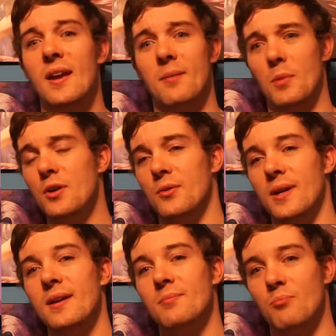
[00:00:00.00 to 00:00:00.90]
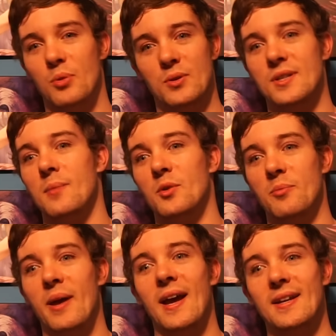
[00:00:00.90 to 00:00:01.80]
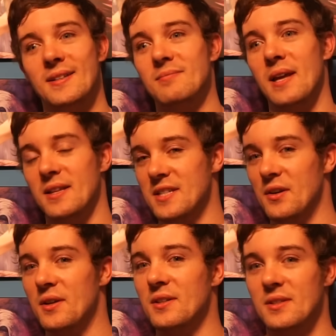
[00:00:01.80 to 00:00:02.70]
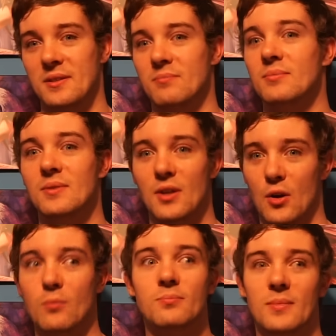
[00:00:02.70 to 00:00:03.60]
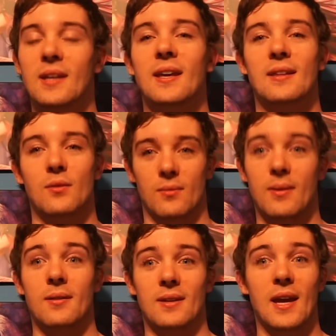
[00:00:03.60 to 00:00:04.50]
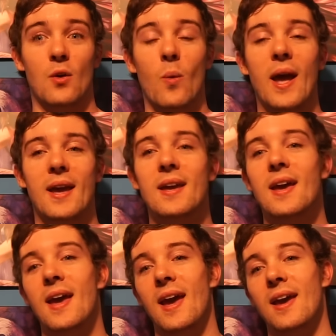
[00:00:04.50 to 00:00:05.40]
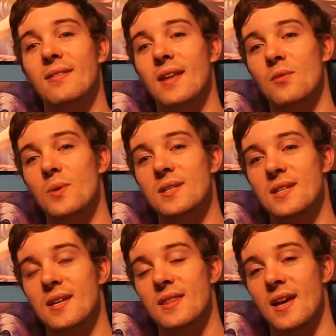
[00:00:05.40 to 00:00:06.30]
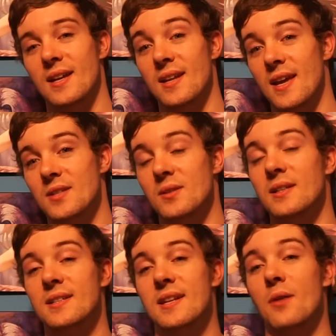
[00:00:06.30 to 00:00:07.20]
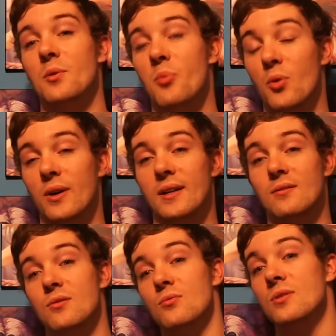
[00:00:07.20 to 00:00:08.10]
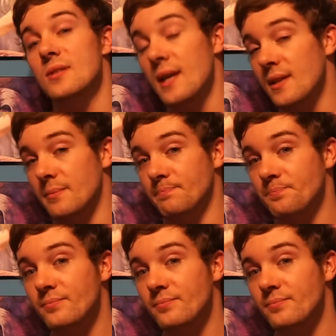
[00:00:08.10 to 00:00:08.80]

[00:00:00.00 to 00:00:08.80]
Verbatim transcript: Mercury pulls Emerald back, telling Tyrian to, you know, get away, and then we see that Hazel is now reporting to Salem.